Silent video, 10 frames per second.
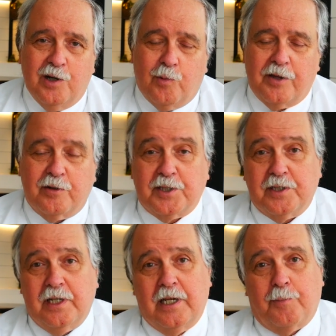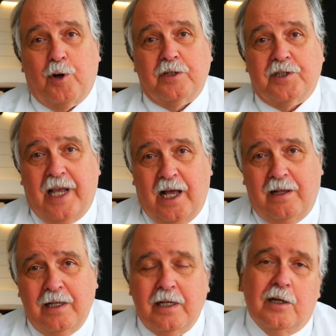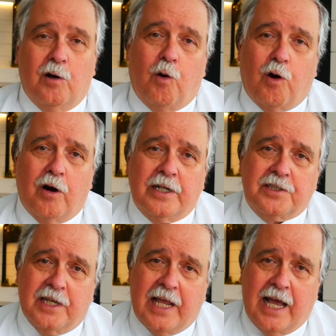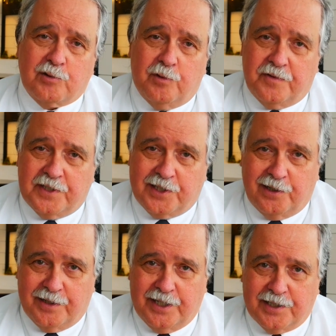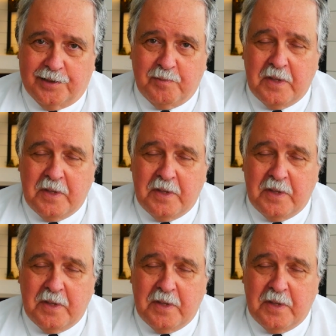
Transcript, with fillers: whether it's in a personnel or it's in actual facilities.